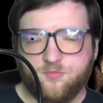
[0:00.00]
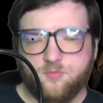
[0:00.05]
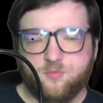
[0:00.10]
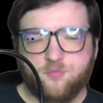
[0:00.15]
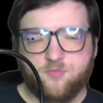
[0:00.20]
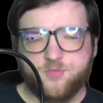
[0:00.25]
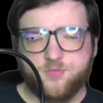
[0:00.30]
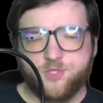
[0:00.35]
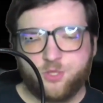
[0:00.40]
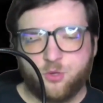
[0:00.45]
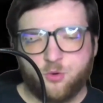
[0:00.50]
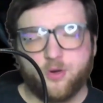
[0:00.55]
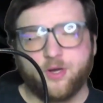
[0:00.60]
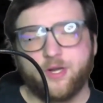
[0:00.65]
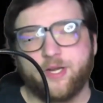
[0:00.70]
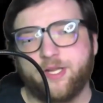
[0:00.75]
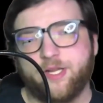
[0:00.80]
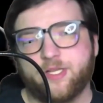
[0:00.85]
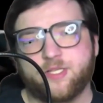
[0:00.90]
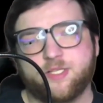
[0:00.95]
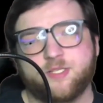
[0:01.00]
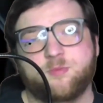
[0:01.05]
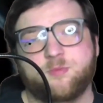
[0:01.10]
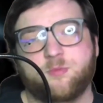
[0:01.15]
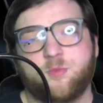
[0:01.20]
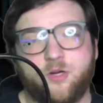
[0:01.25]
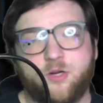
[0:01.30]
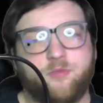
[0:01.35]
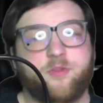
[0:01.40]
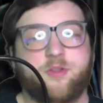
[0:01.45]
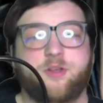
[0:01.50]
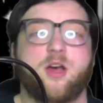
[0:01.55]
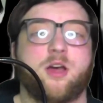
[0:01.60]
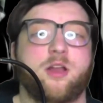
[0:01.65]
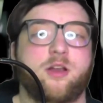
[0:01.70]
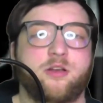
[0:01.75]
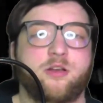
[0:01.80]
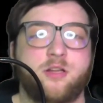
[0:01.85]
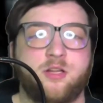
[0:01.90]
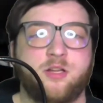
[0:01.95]
story is wonderfully
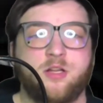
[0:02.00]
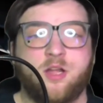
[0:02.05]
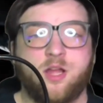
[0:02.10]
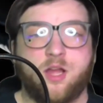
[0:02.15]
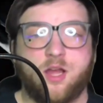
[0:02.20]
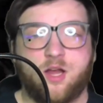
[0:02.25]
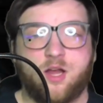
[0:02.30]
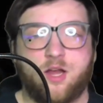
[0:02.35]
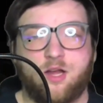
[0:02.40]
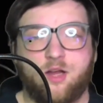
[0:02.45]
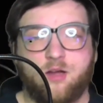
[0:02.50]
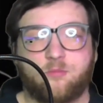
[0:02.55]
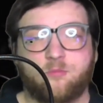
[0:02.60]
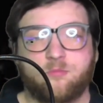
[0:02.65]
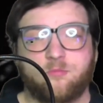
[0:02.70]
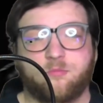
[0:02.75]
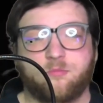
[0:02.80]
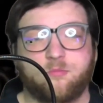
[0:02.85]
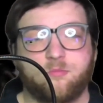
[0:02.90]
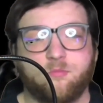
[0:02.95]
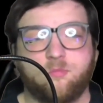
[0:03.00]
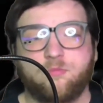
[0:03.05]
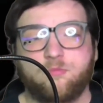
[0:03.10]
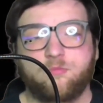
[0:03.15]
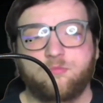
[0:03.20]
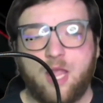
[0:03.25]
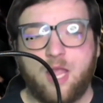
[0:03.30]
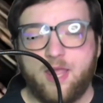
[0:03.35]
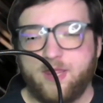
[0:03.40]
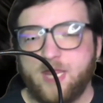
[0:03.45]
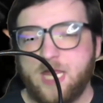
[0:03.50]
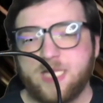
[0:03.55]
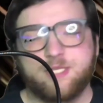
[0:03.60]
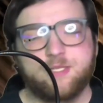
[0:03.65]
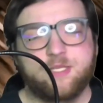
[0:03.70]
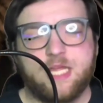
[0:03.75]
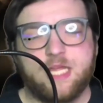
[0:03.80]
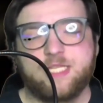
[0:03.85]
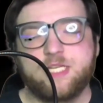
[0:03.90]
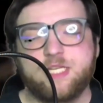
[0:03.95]
done. Um, and that
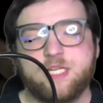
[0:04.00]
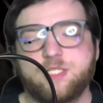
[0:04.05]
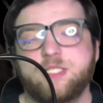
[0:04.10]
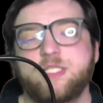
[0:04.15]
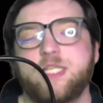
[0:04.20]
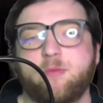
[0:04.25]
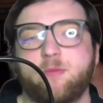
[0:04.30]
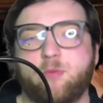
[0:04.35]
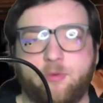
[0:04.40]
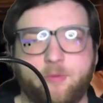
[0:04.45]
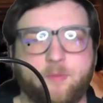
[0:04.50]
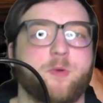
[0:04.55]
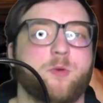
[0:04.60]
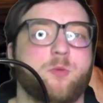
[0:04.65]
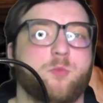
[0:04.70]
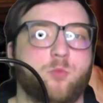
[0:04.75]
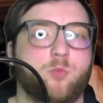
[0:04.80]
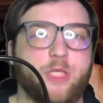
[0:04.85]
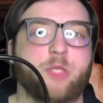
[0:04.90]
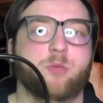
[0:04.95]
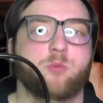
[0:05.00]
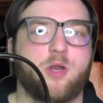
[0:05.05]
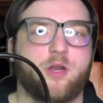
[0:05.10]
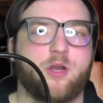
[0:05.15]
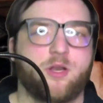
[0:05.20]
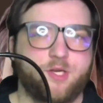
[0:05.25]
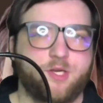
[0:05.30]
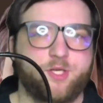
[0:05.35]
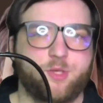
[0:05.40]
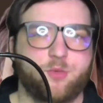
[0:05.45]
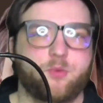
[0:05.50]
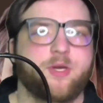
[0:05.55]
that's because Sam Raimi really wanted to do it.